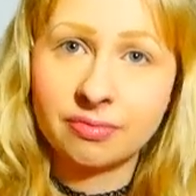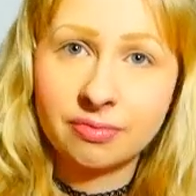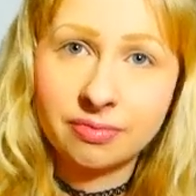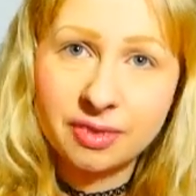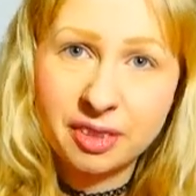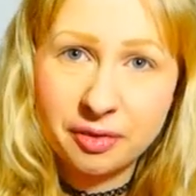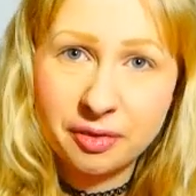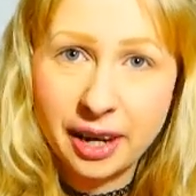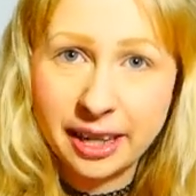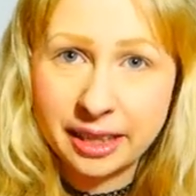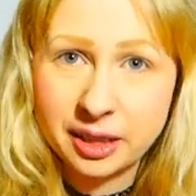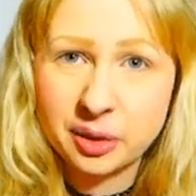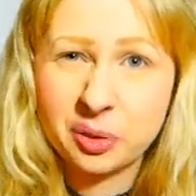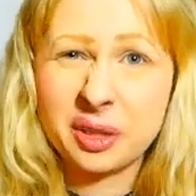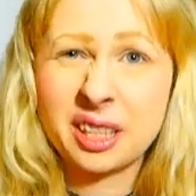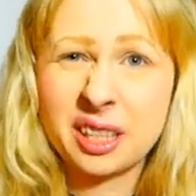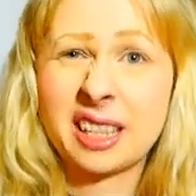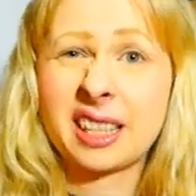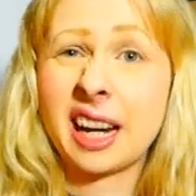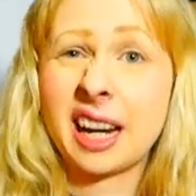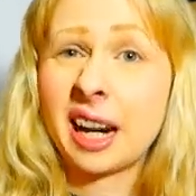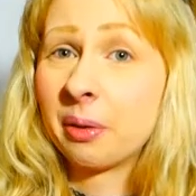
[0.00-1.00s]
the
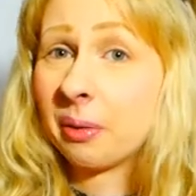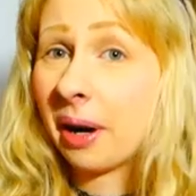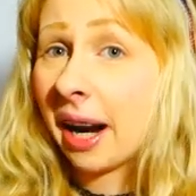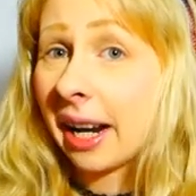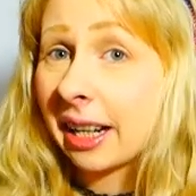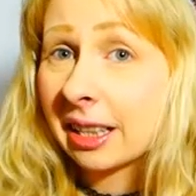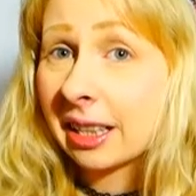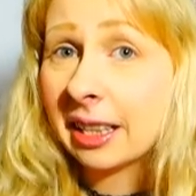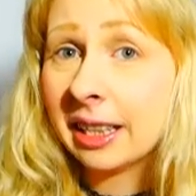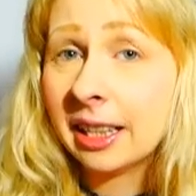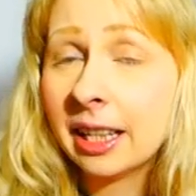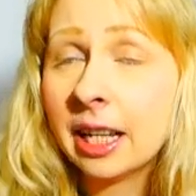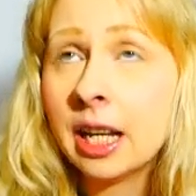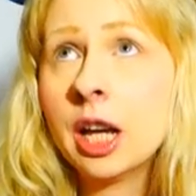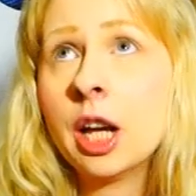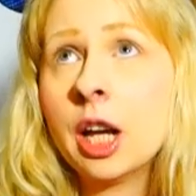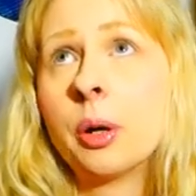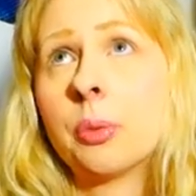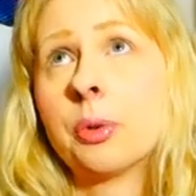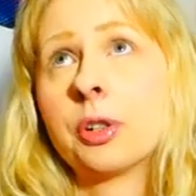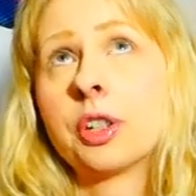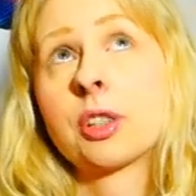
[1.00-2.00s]
factories directly,
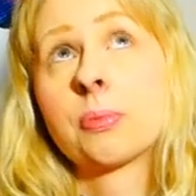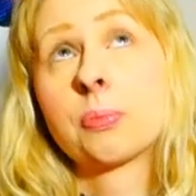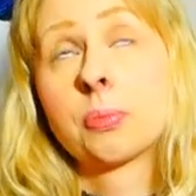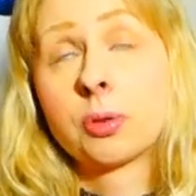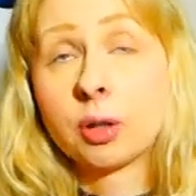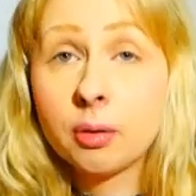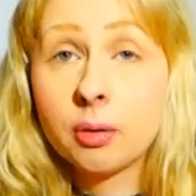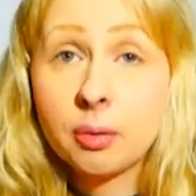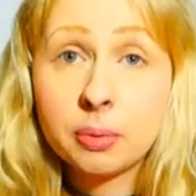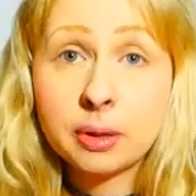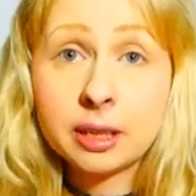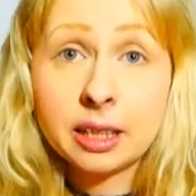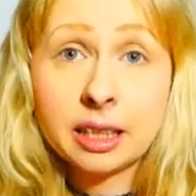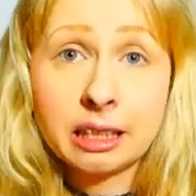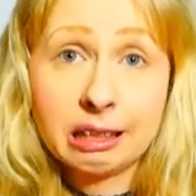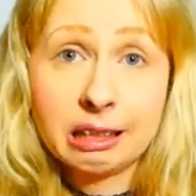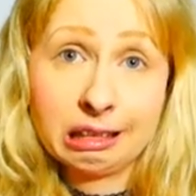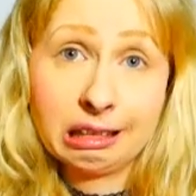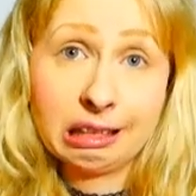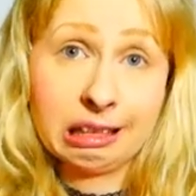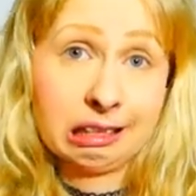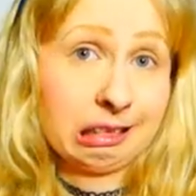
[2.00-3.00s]
which is probably
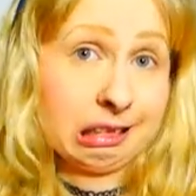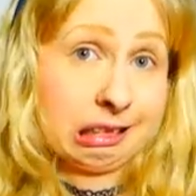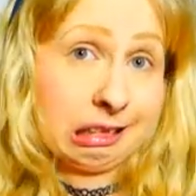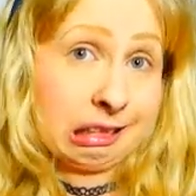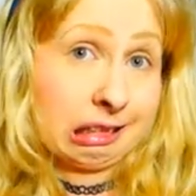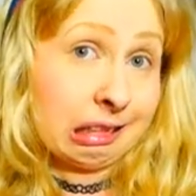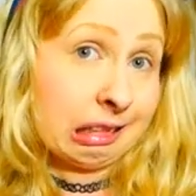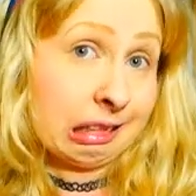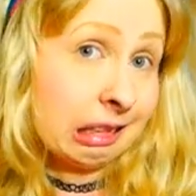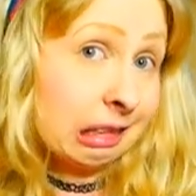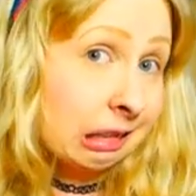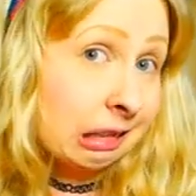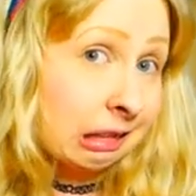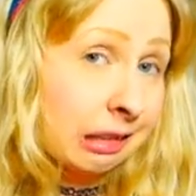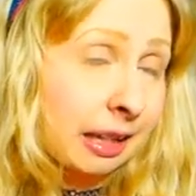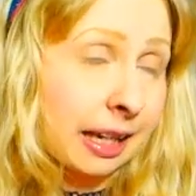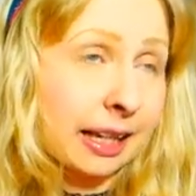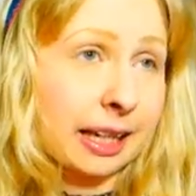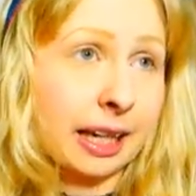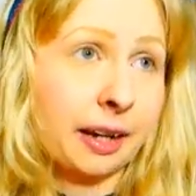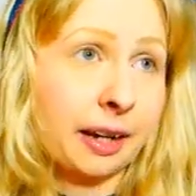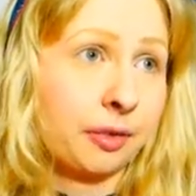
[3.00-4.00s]
illegal.
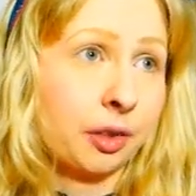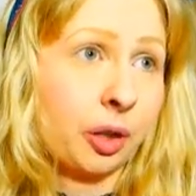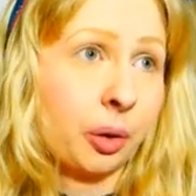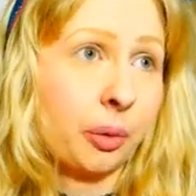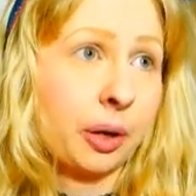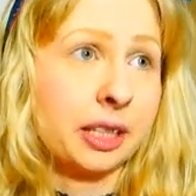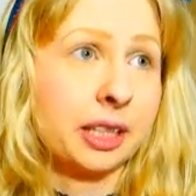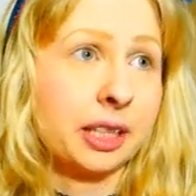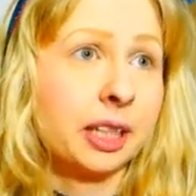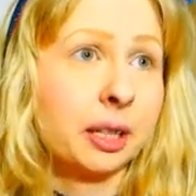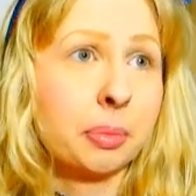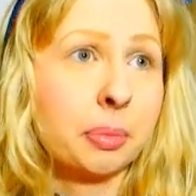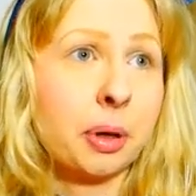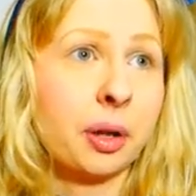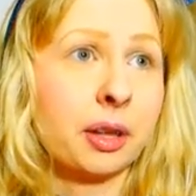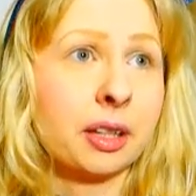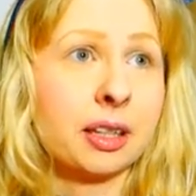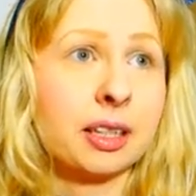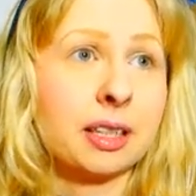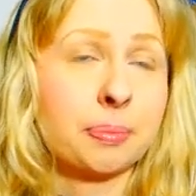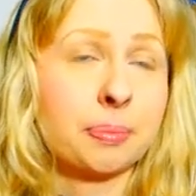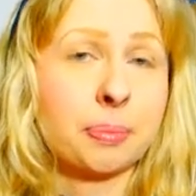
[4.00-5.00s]
Like, I have no idea about
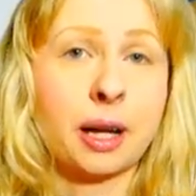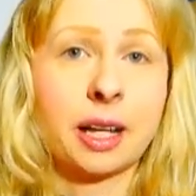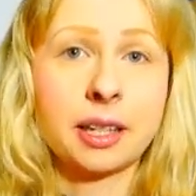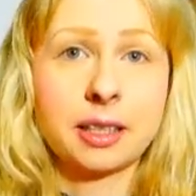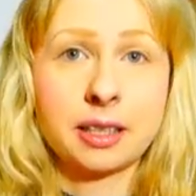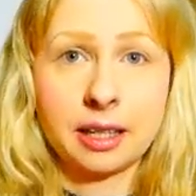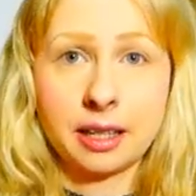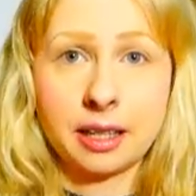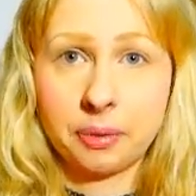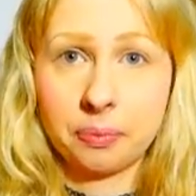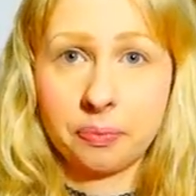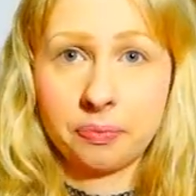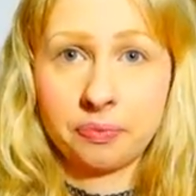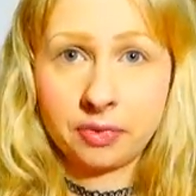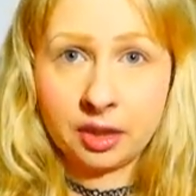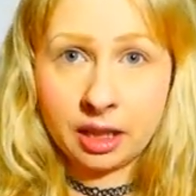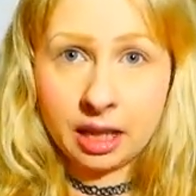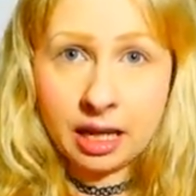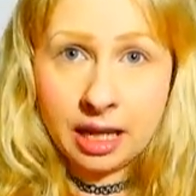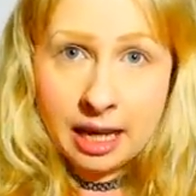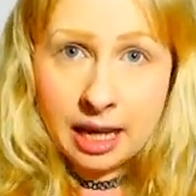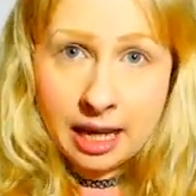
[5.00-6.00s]
this, but
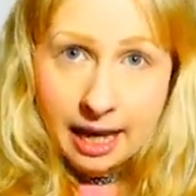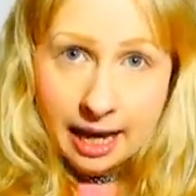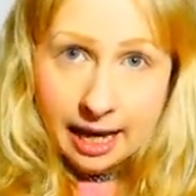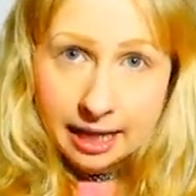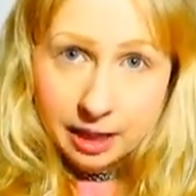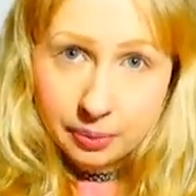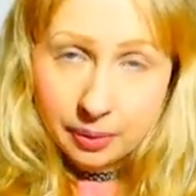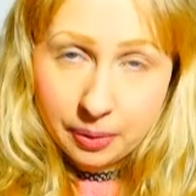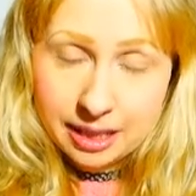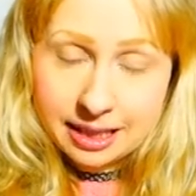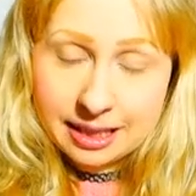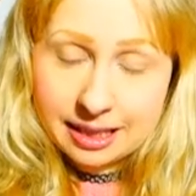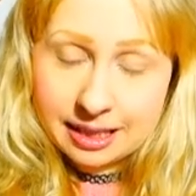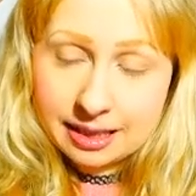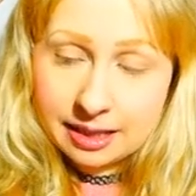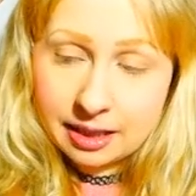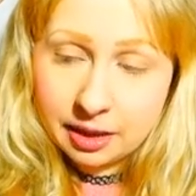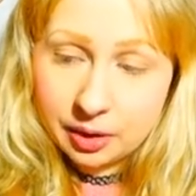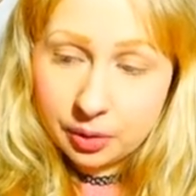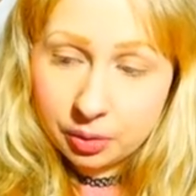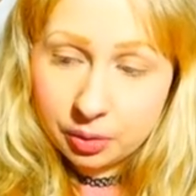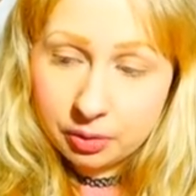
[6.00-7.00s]
anyways, this is
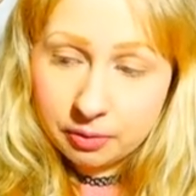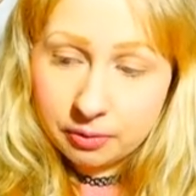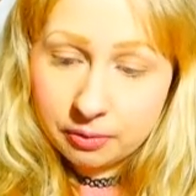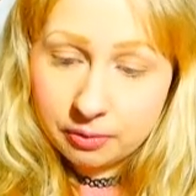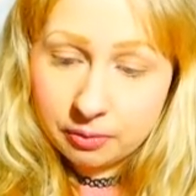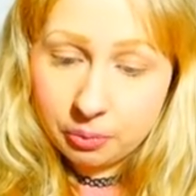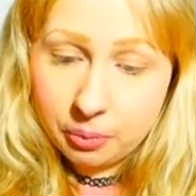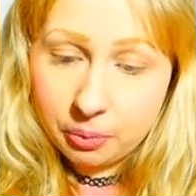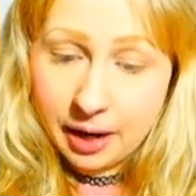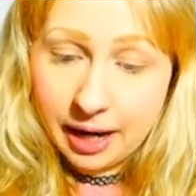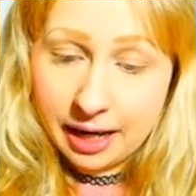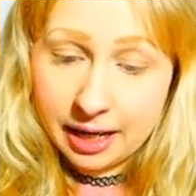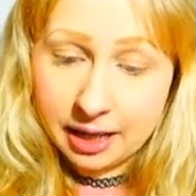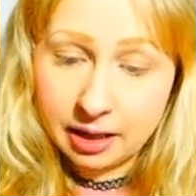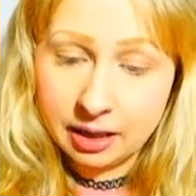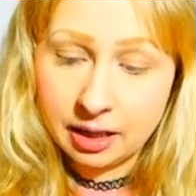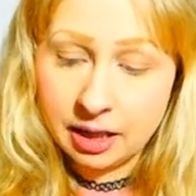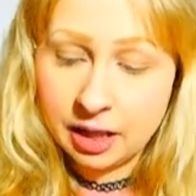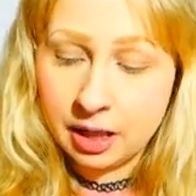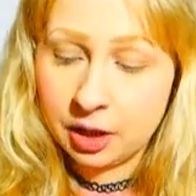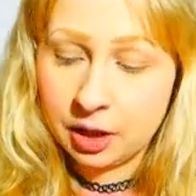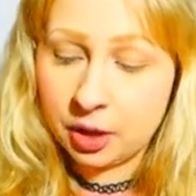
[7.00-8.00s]
a good way
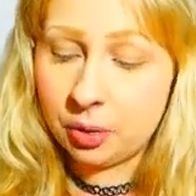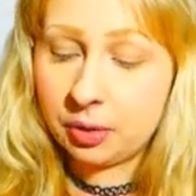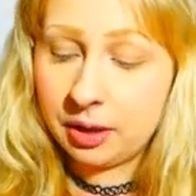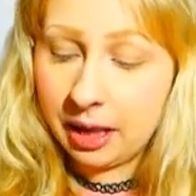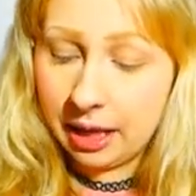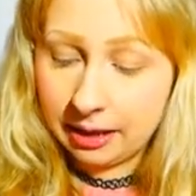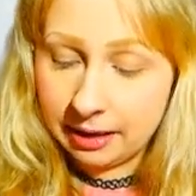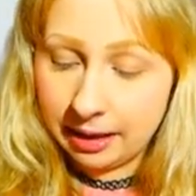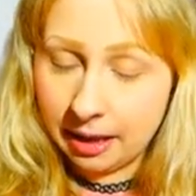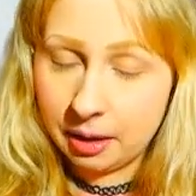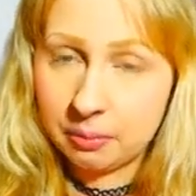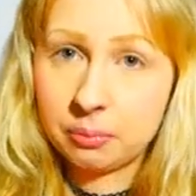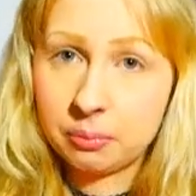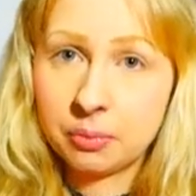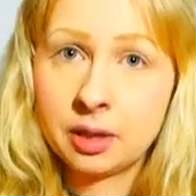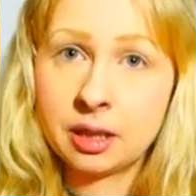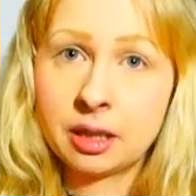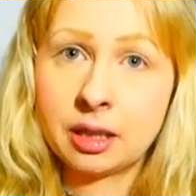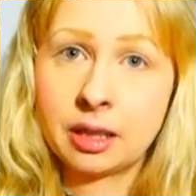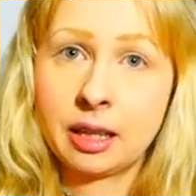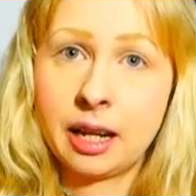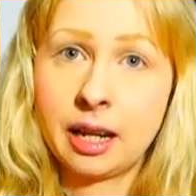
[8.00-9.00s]
to get them
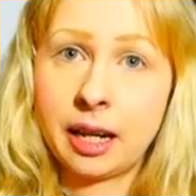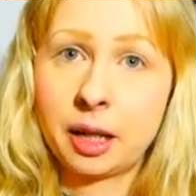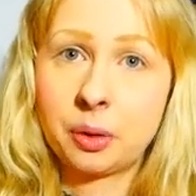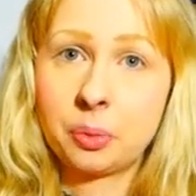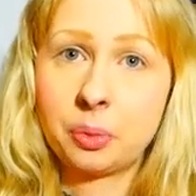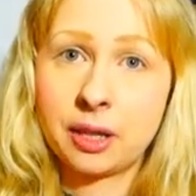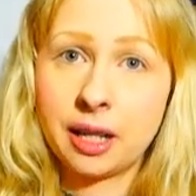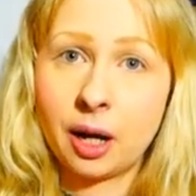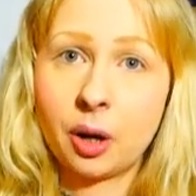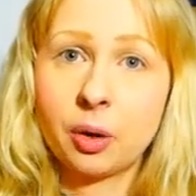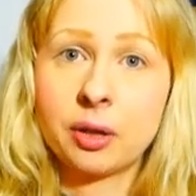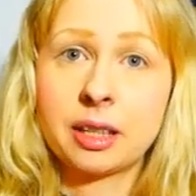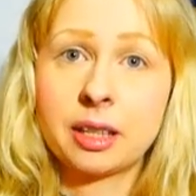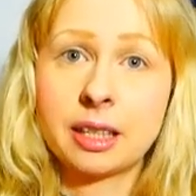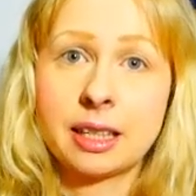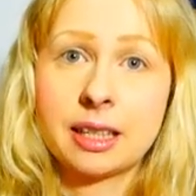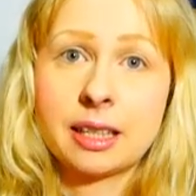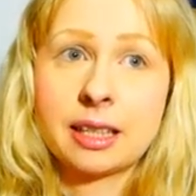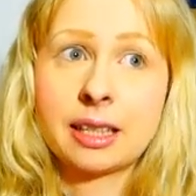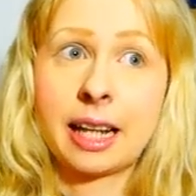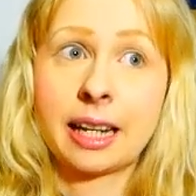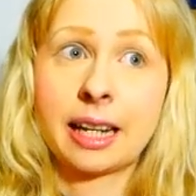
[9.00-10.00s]
like without
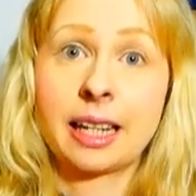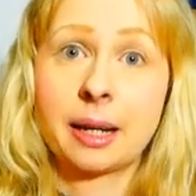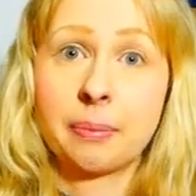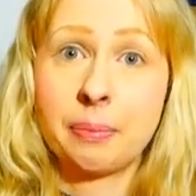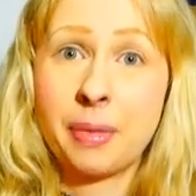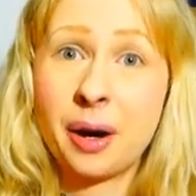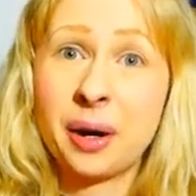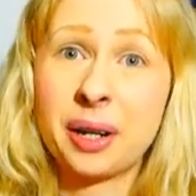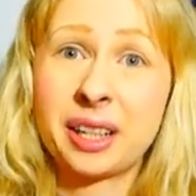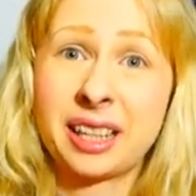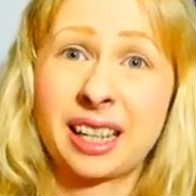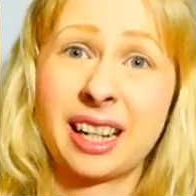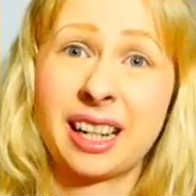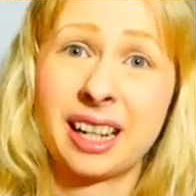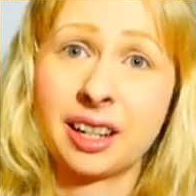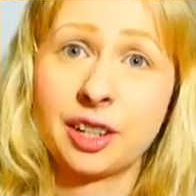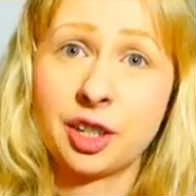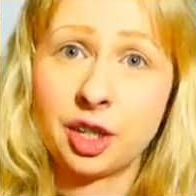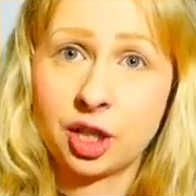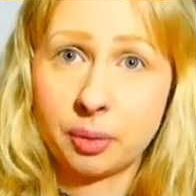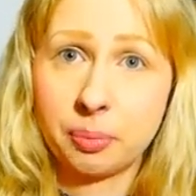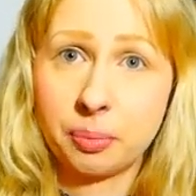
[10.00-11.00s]
these like America
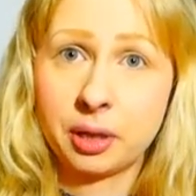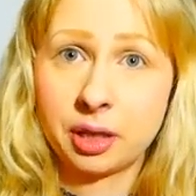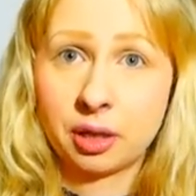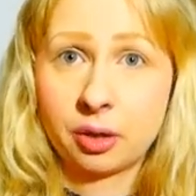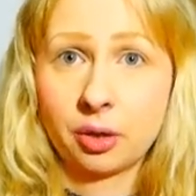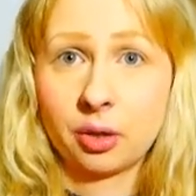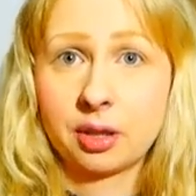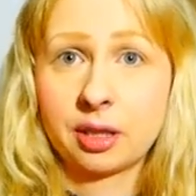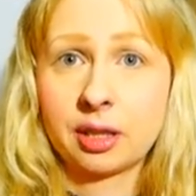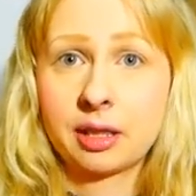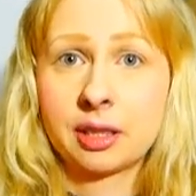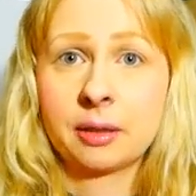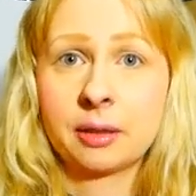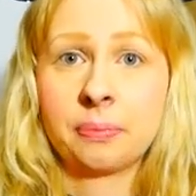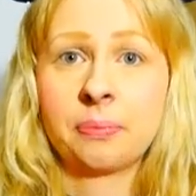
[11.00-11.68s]
shipping costs.